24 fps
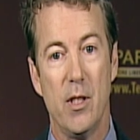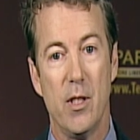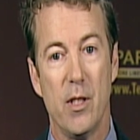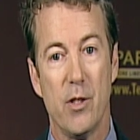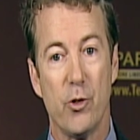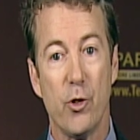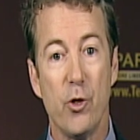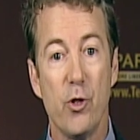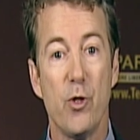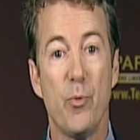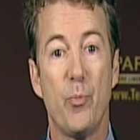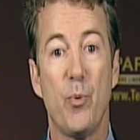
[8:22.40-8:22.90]

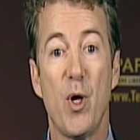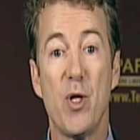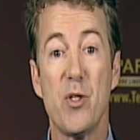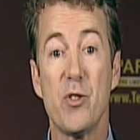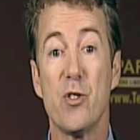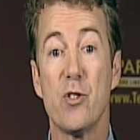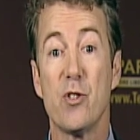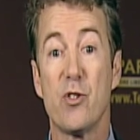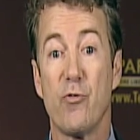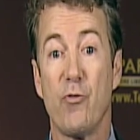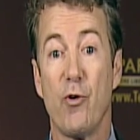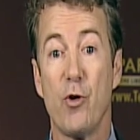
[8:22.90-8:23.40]
During the
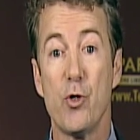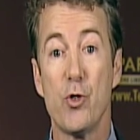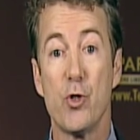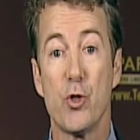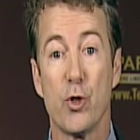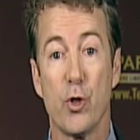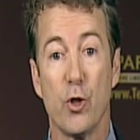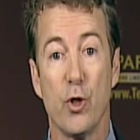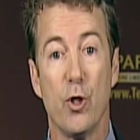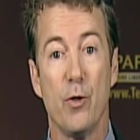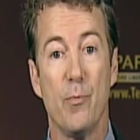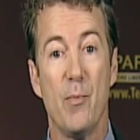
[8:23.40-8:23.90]
president's first
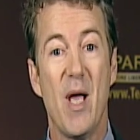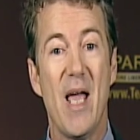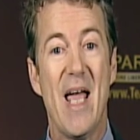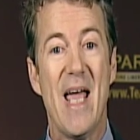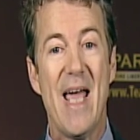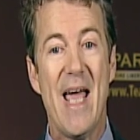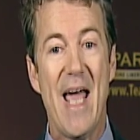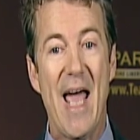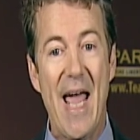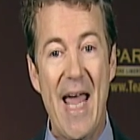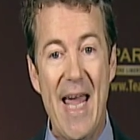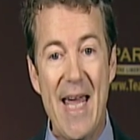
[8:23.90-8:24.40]
term,
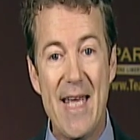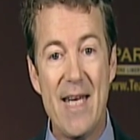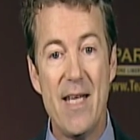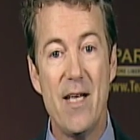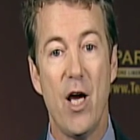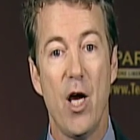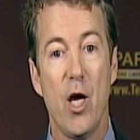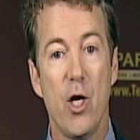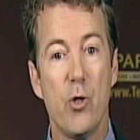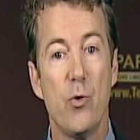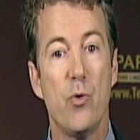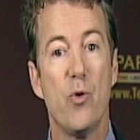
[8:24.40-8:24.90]

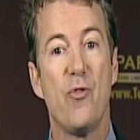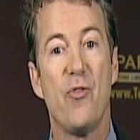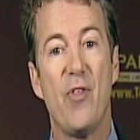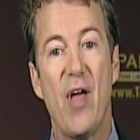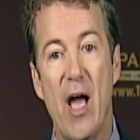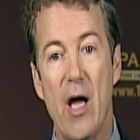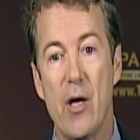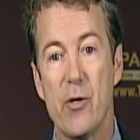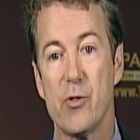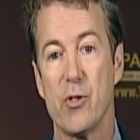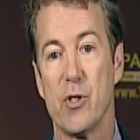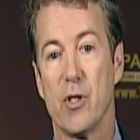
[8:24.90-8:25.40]

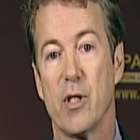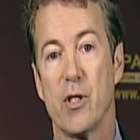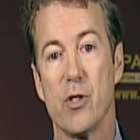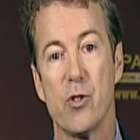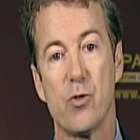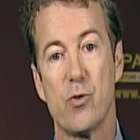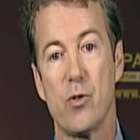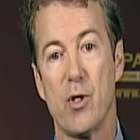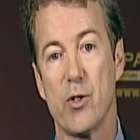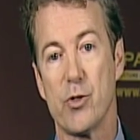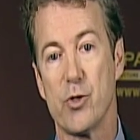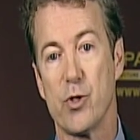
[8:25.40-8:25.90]
800,000
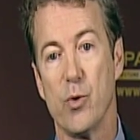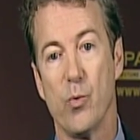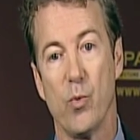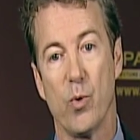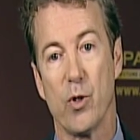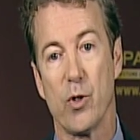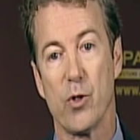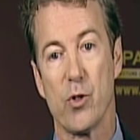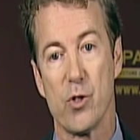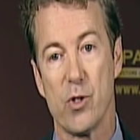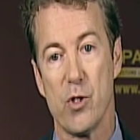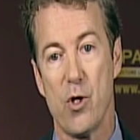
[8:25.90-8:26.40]
construction
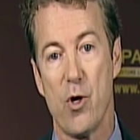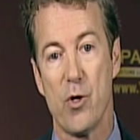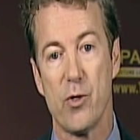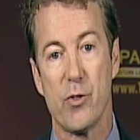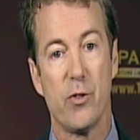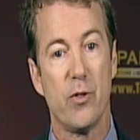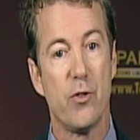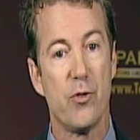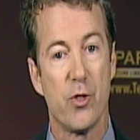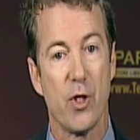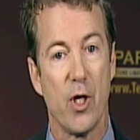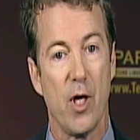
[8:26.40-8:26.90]
workers lost
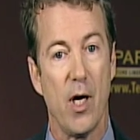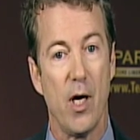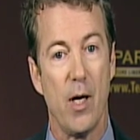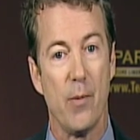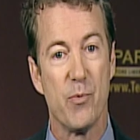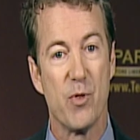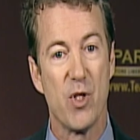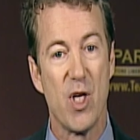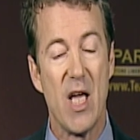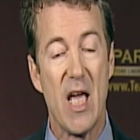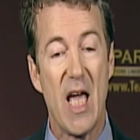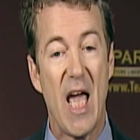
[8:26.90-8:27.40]
their
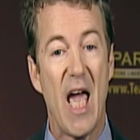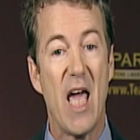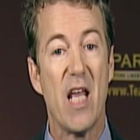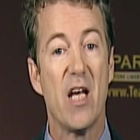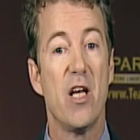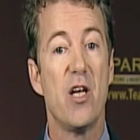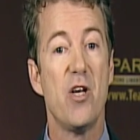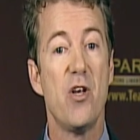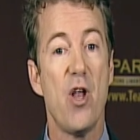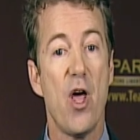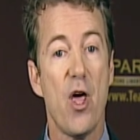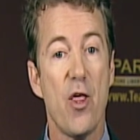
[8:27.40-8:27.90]
jobs, and
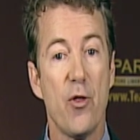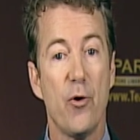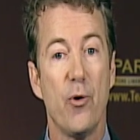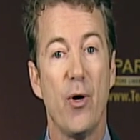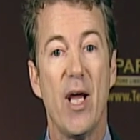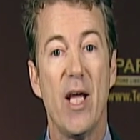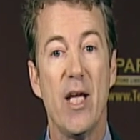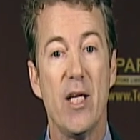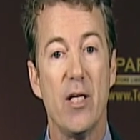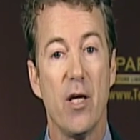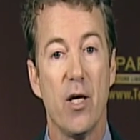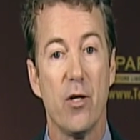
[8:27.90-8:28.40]
another
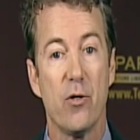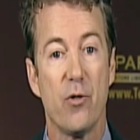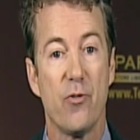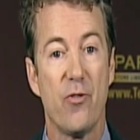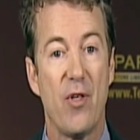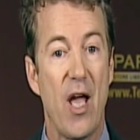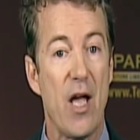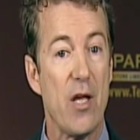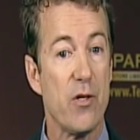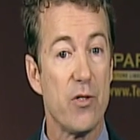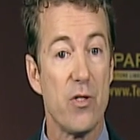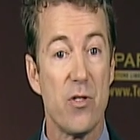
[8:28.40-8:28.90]

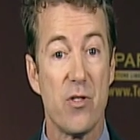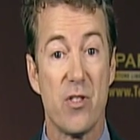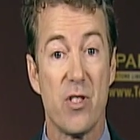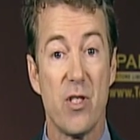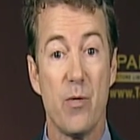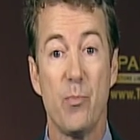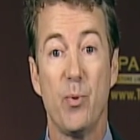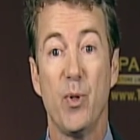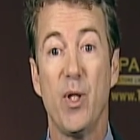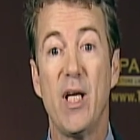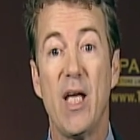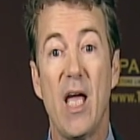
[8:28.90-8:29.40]
800,000
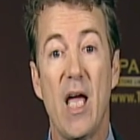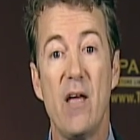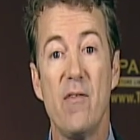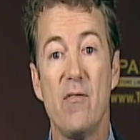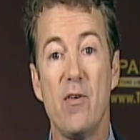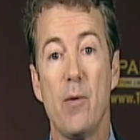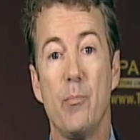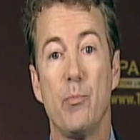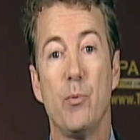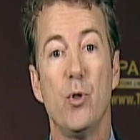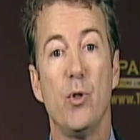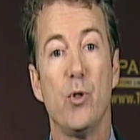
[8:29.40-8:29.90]
simply gave
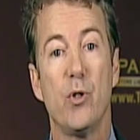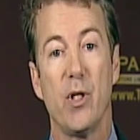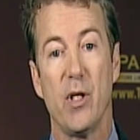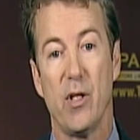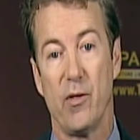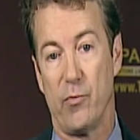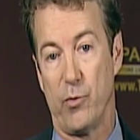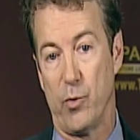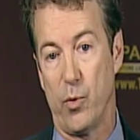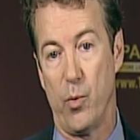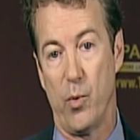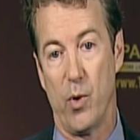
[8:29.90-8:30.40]
up looking
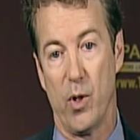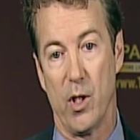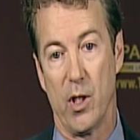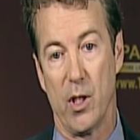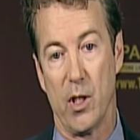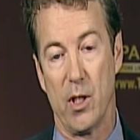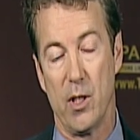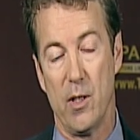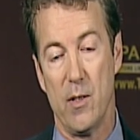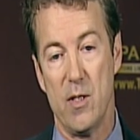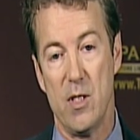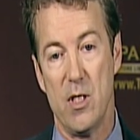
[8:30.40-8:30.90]
for work.
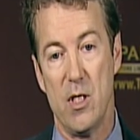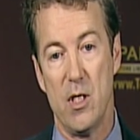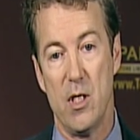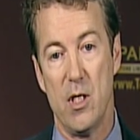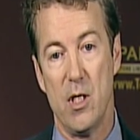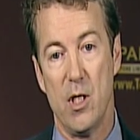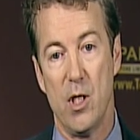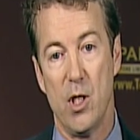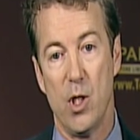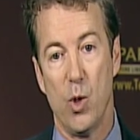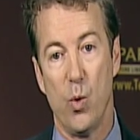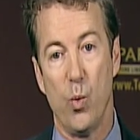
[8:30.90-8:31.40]

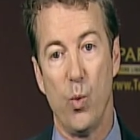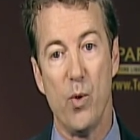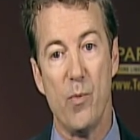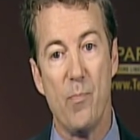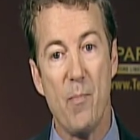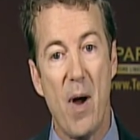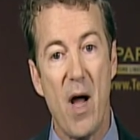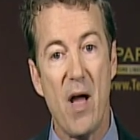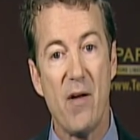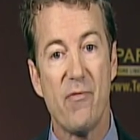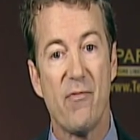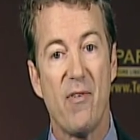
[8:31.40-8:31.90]
With
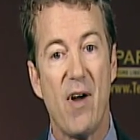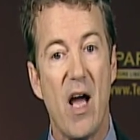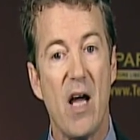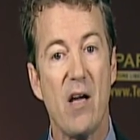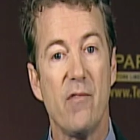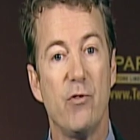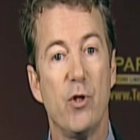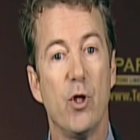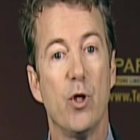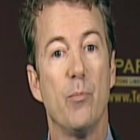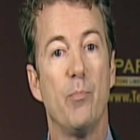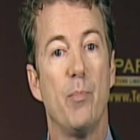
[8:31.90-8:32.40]
my
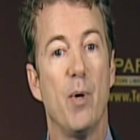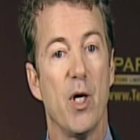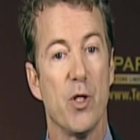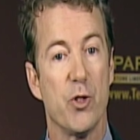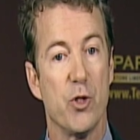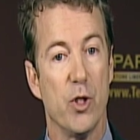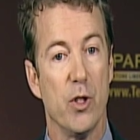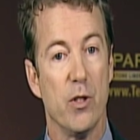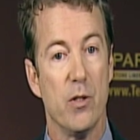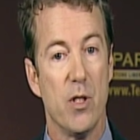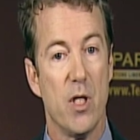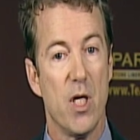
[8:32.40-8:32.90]
5-year
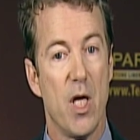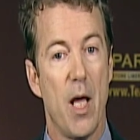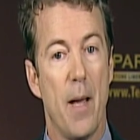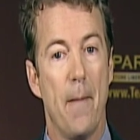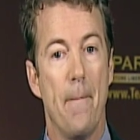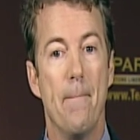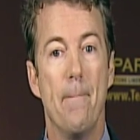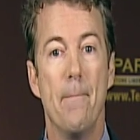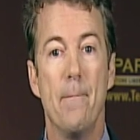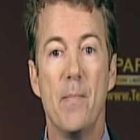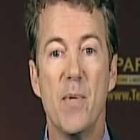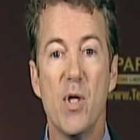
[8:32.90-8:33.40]
budget,
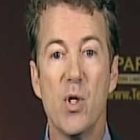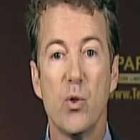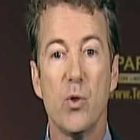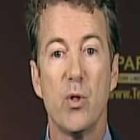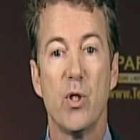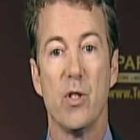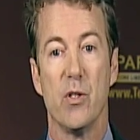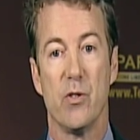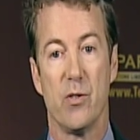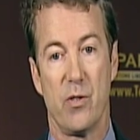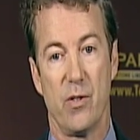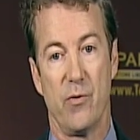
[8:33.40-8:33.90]

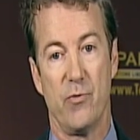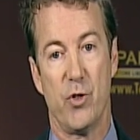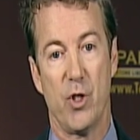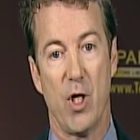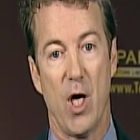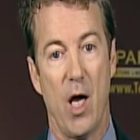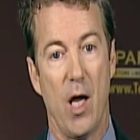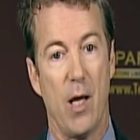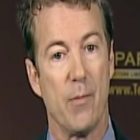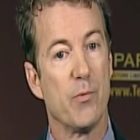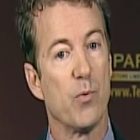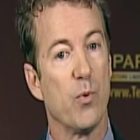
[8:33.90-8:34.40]
millions of
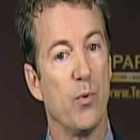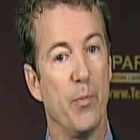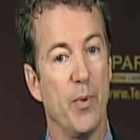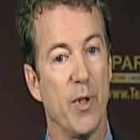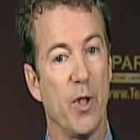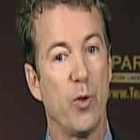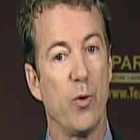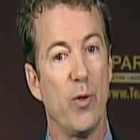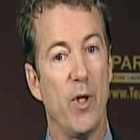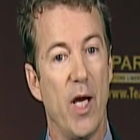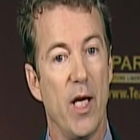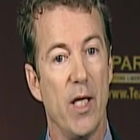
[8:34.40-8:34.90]
jobs would be
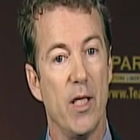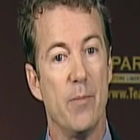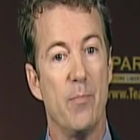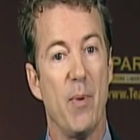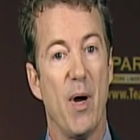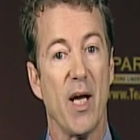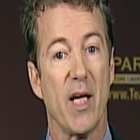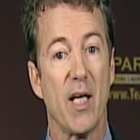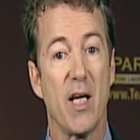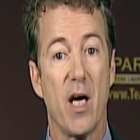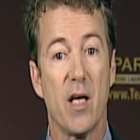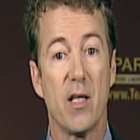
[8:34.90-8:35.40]
created
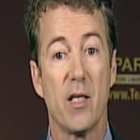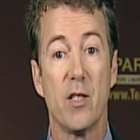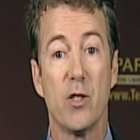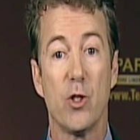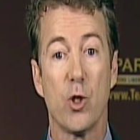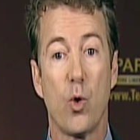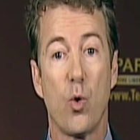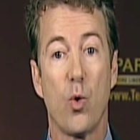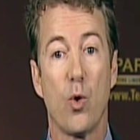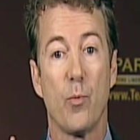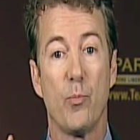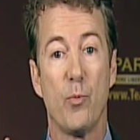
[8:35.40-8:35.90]
by cutting the
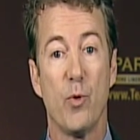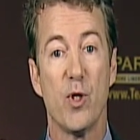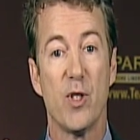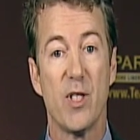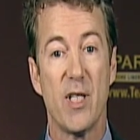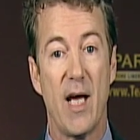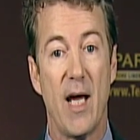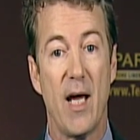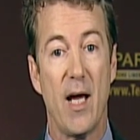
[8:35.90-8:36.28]
corporate